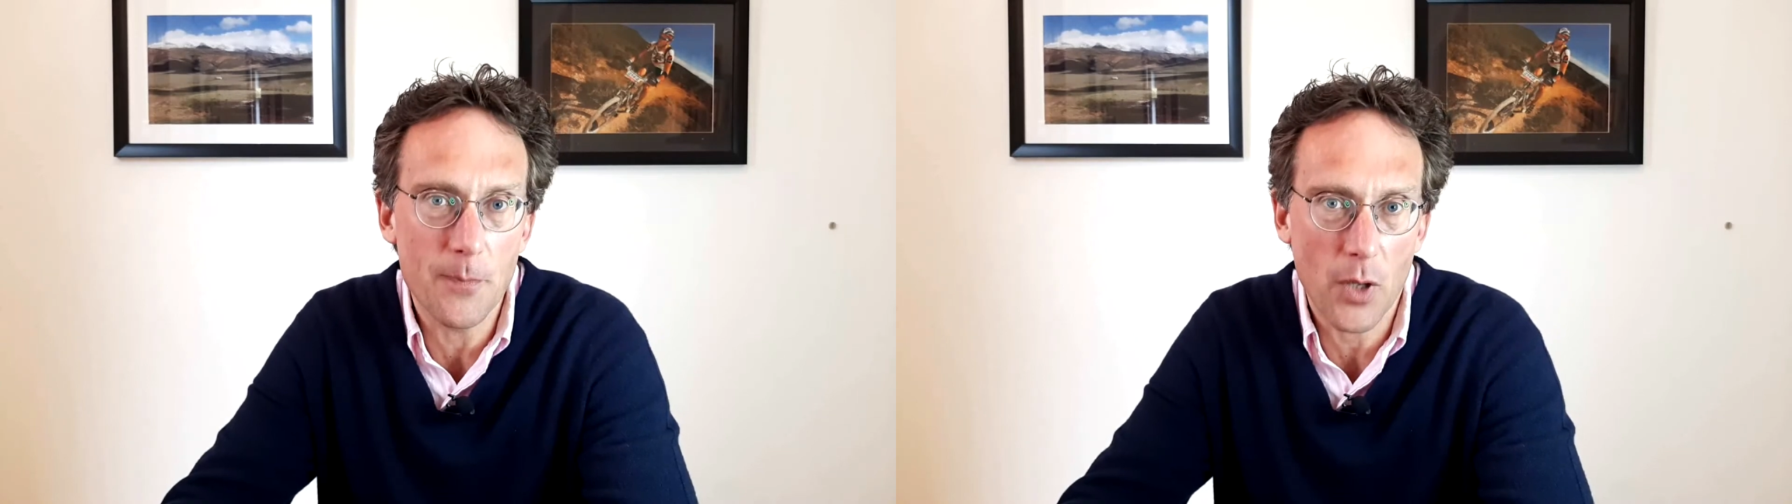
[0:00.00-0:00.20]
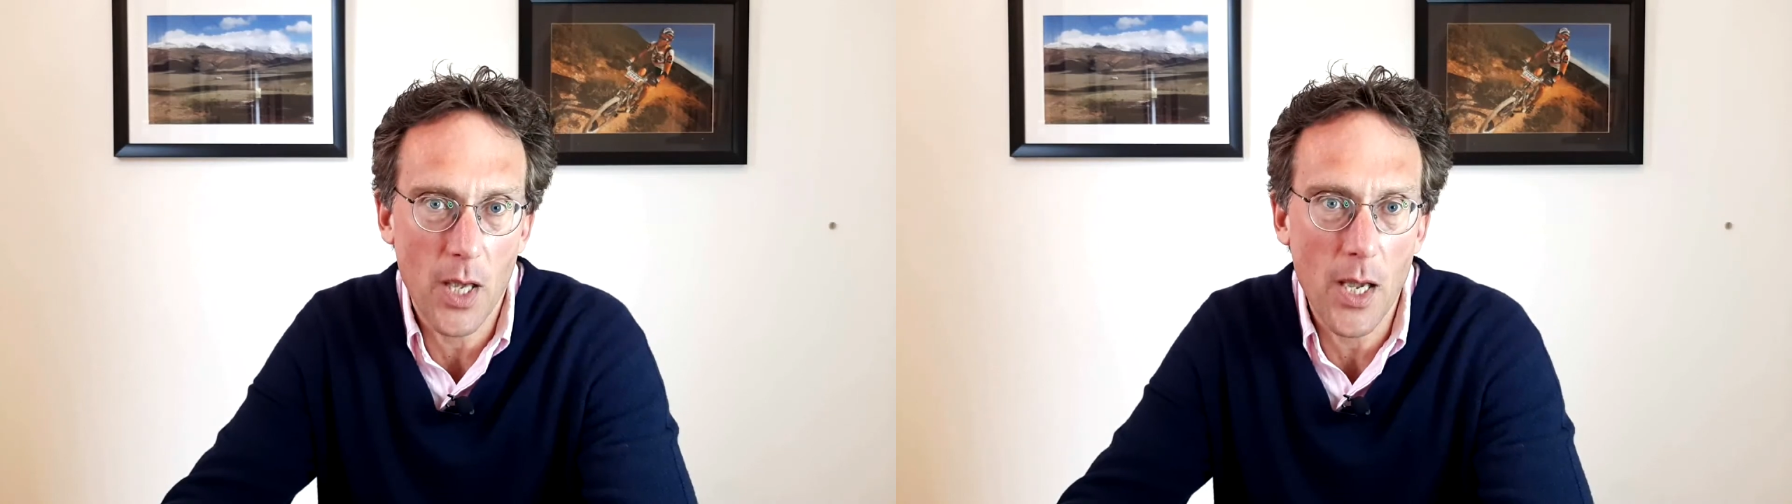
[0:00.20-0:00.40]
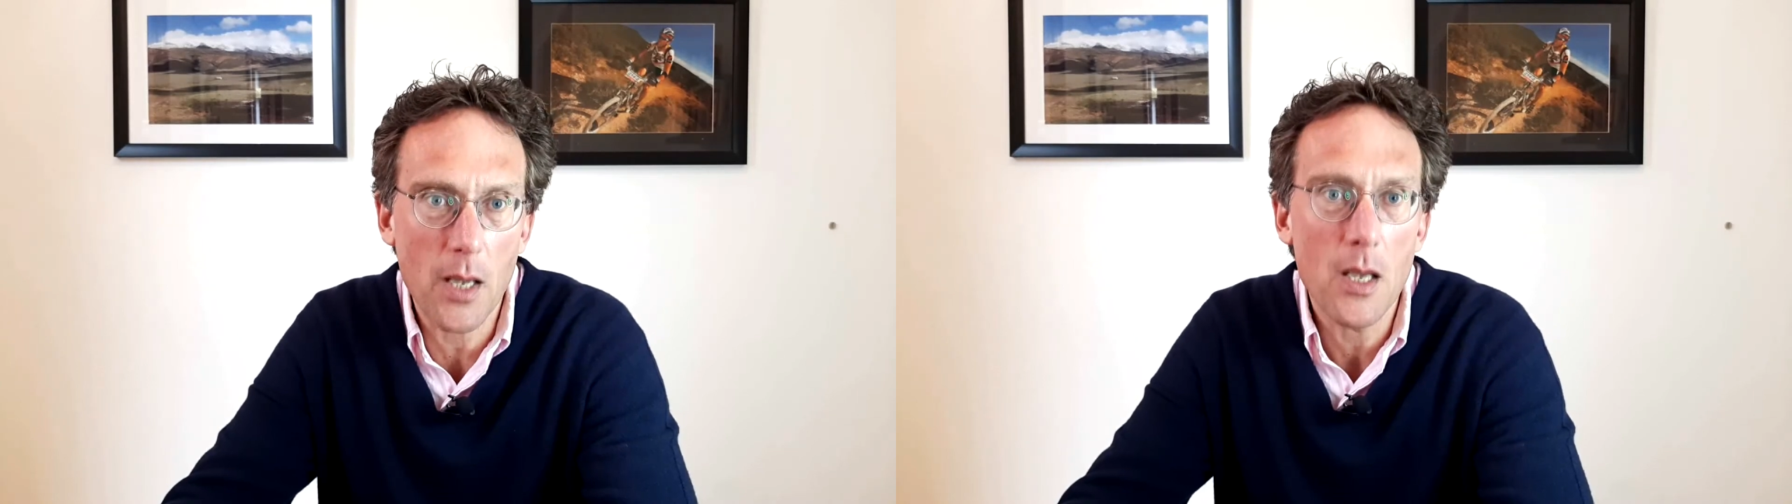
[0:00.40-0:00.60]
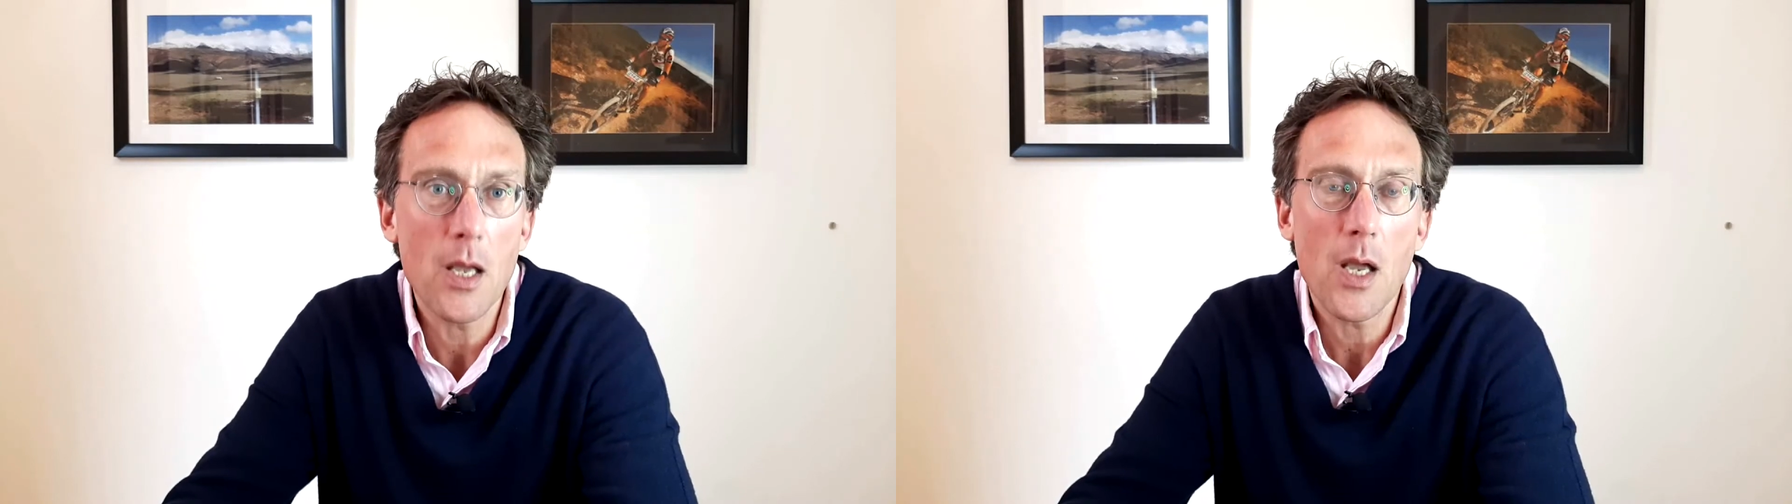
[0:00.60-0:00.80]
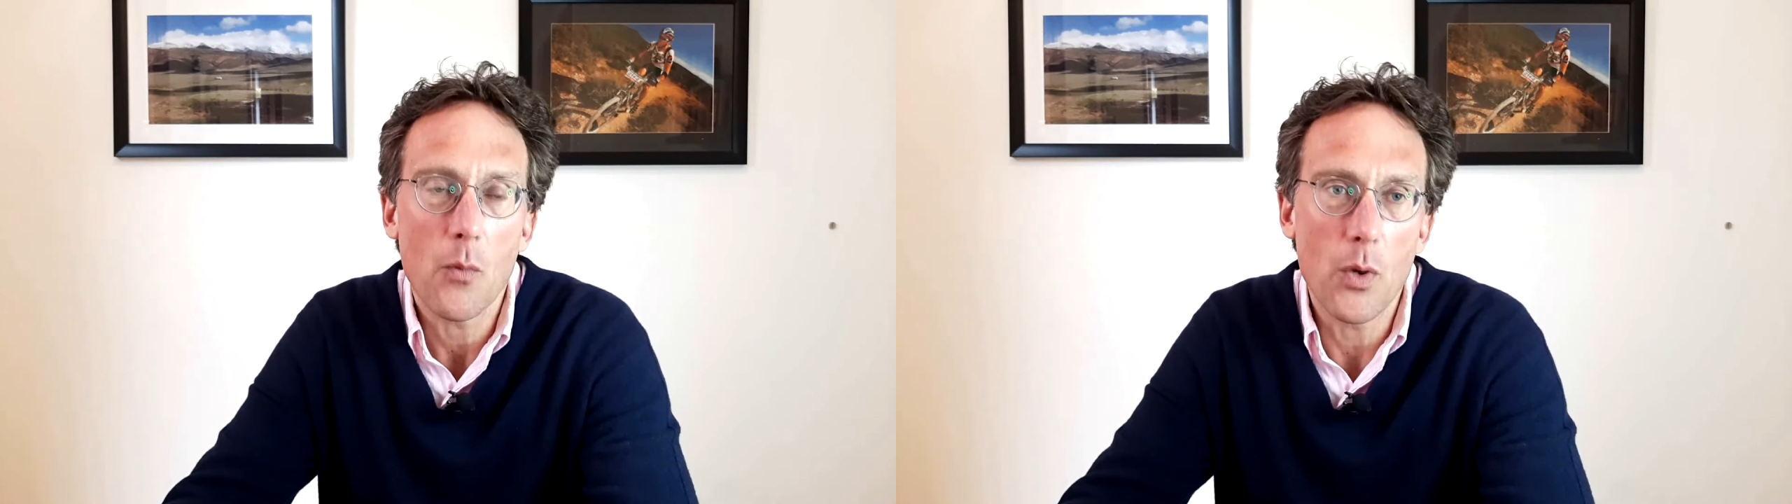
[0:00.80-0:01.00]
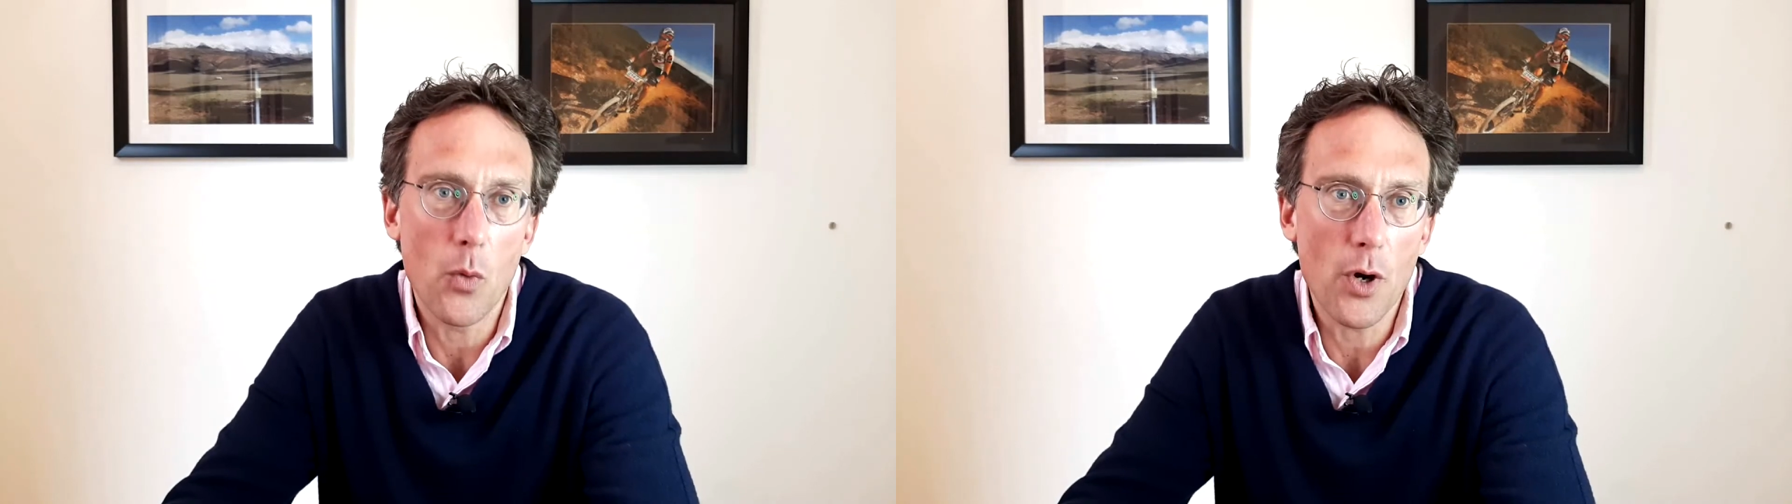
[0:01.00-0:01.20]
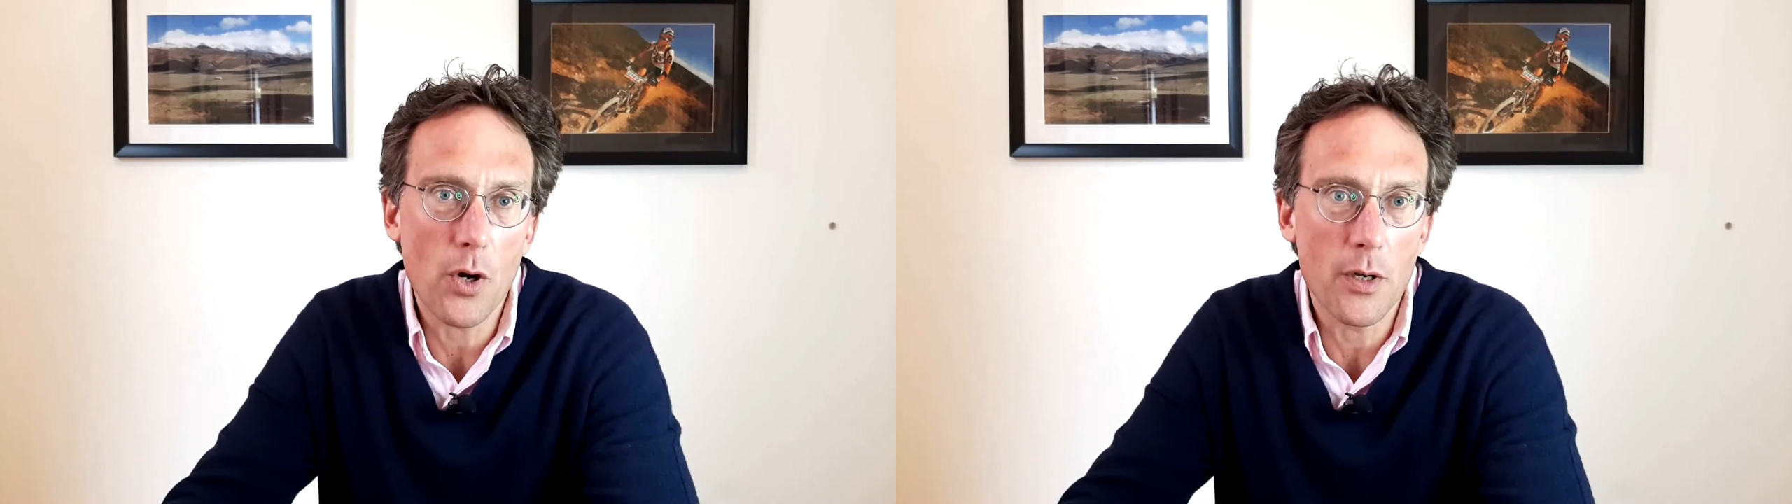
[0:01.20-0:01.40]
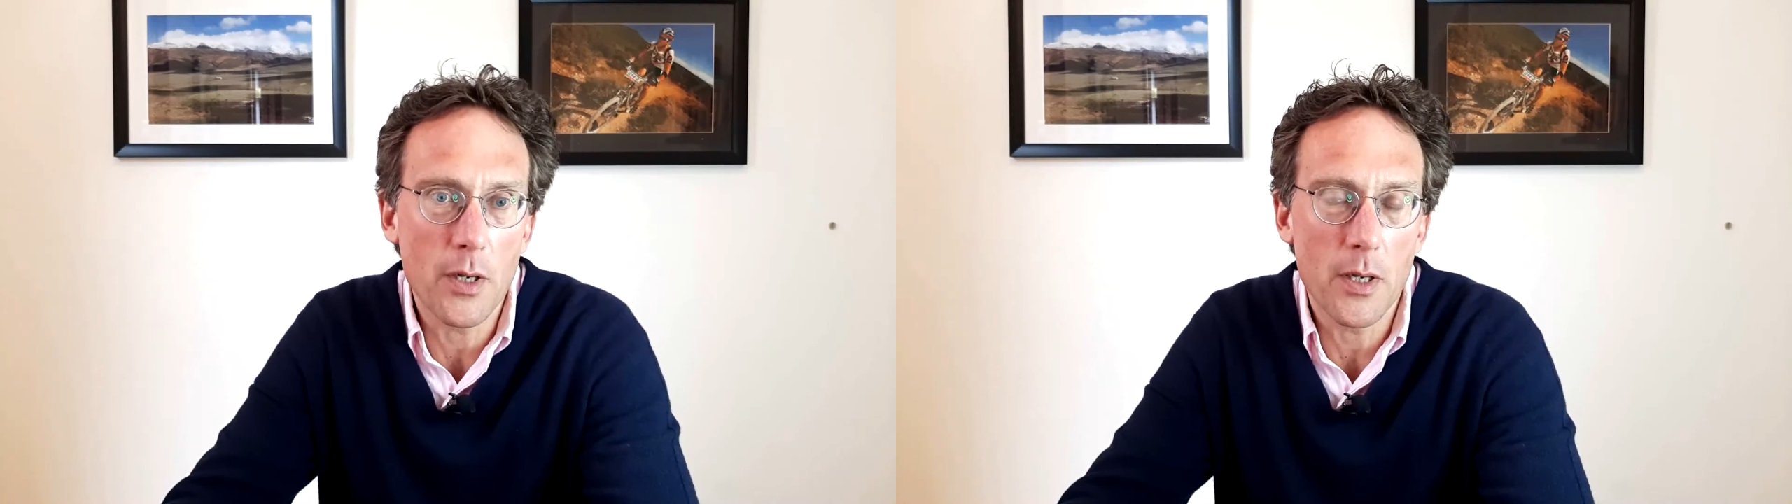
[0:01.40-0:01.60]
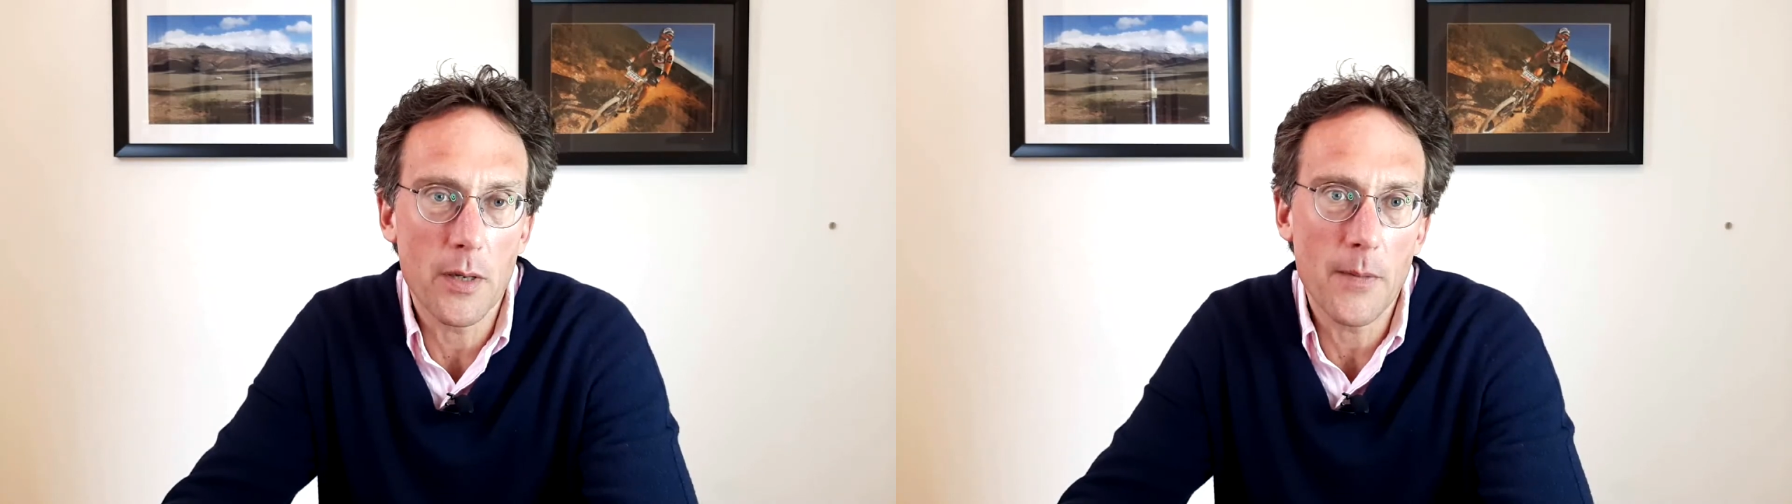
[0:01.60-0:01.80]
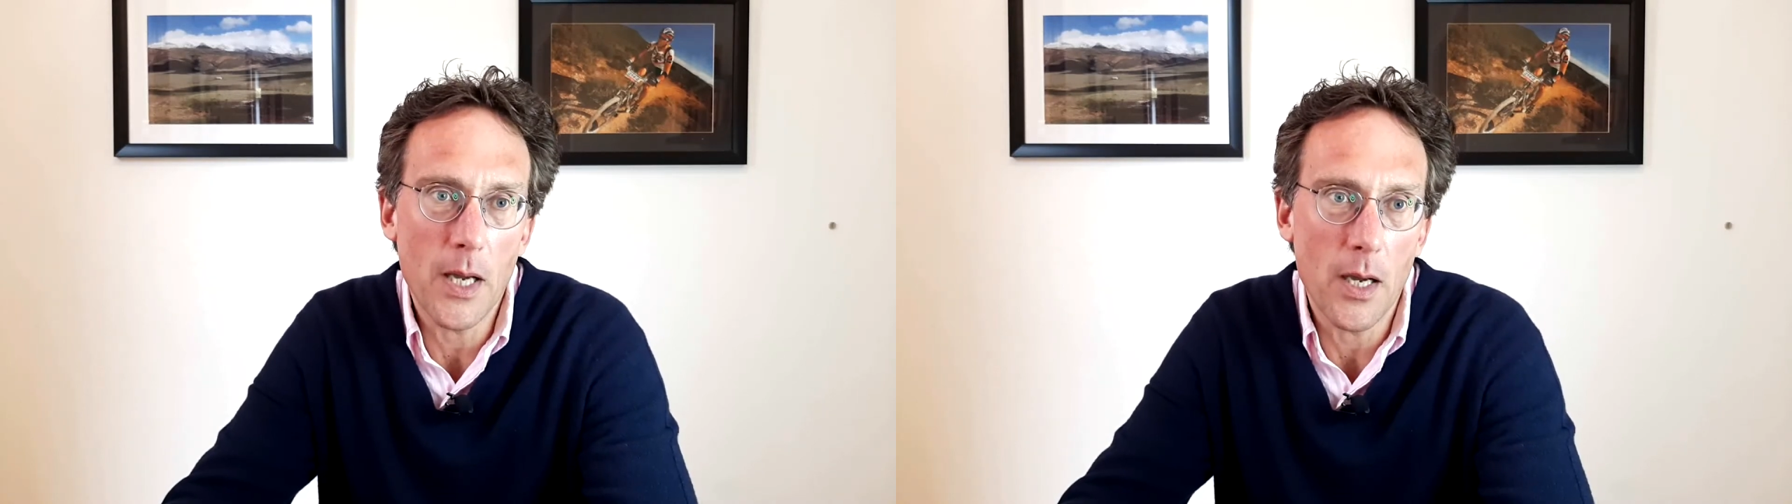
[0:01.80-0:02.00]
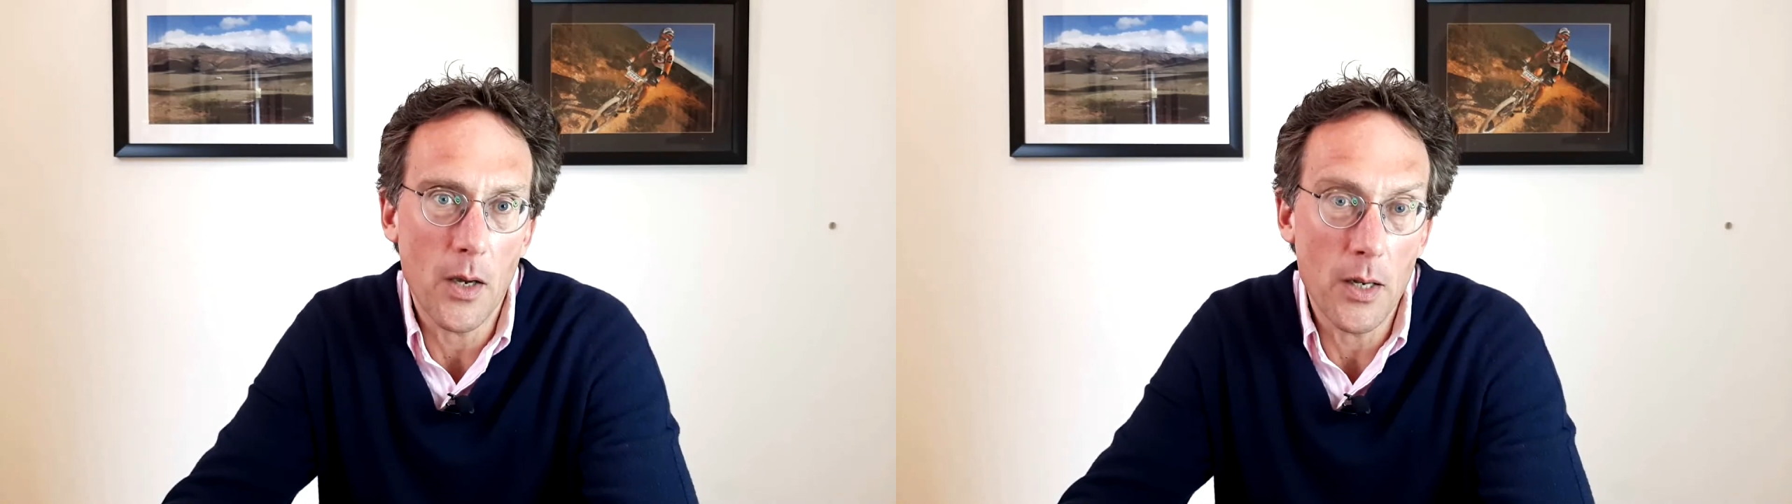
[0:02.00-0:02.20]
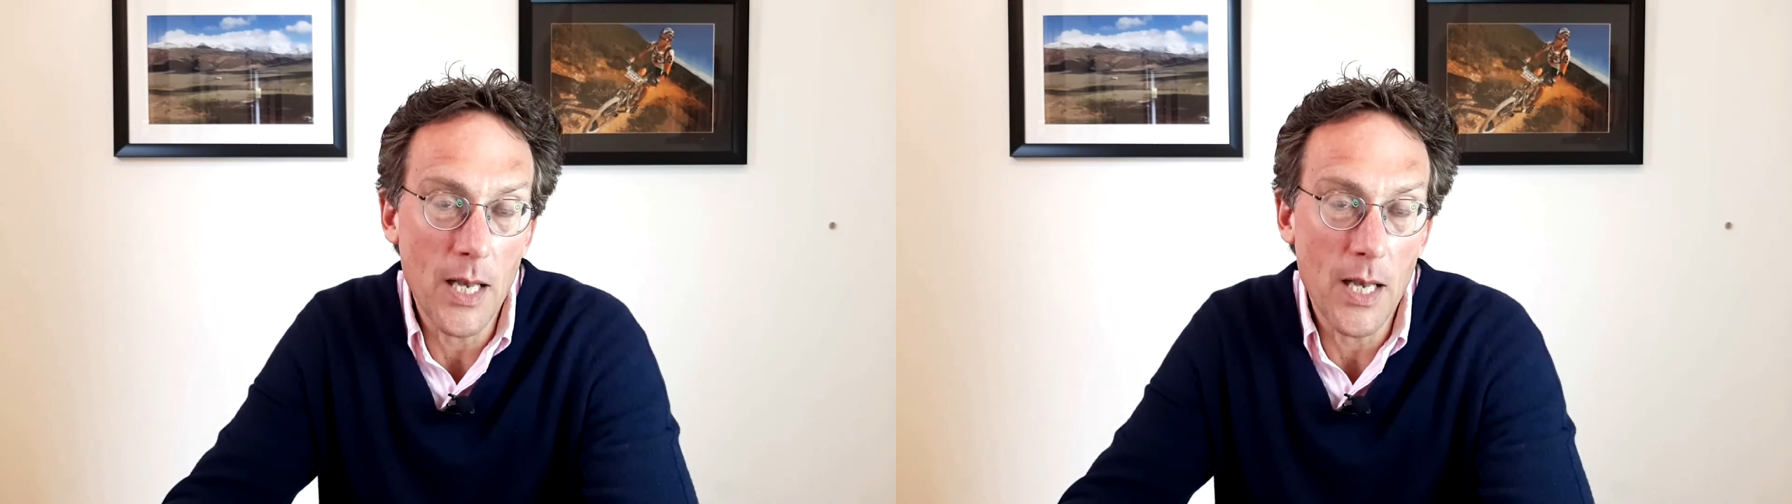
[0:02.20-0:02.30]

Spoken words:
Okay, we work on a